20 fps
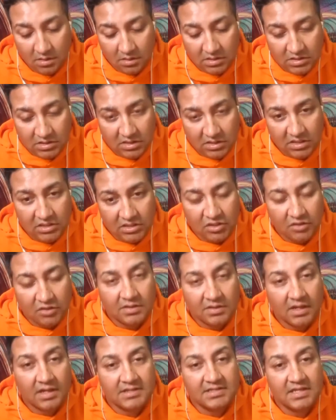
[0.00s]
two
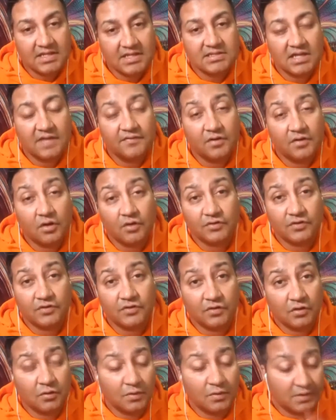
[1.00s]
that I tend to have a lot to
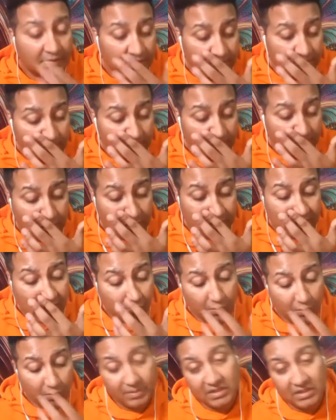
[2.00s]
do with, and that
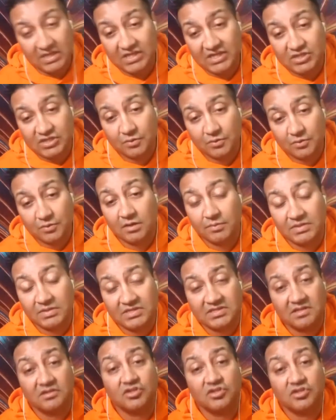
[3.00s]
will be Yeshua and it'll be
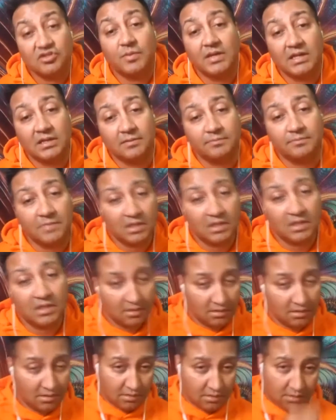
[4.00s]
Saint Germain.
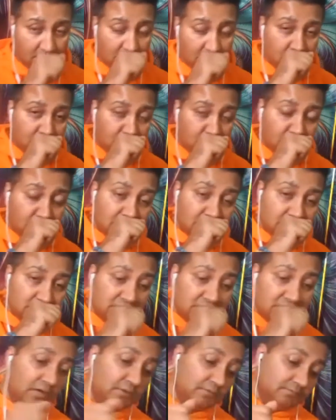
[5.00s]

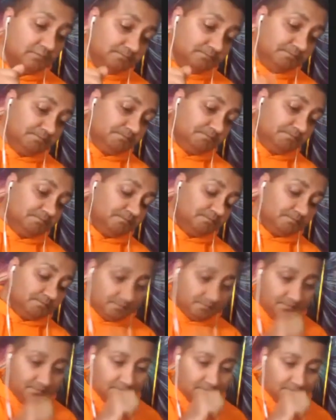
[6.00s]
So,
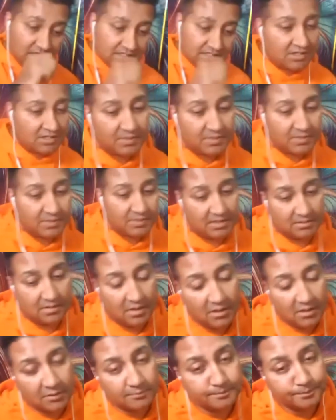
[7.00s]
excuse me.
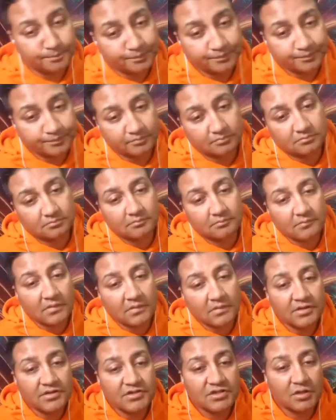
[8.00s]

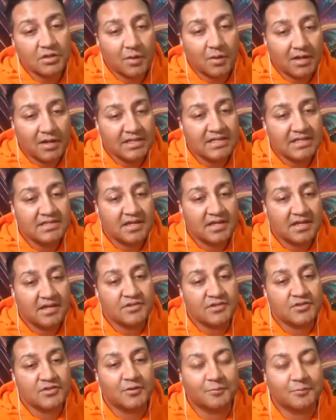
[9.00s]
So Kuan Yin
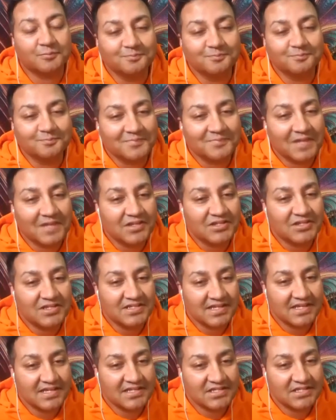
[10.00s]
turns up and she
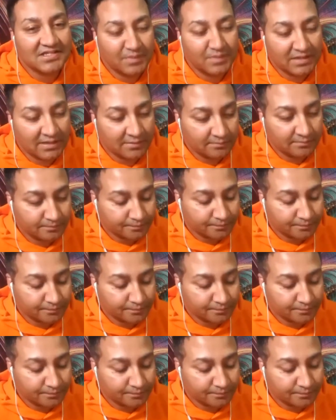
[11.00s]
says to me,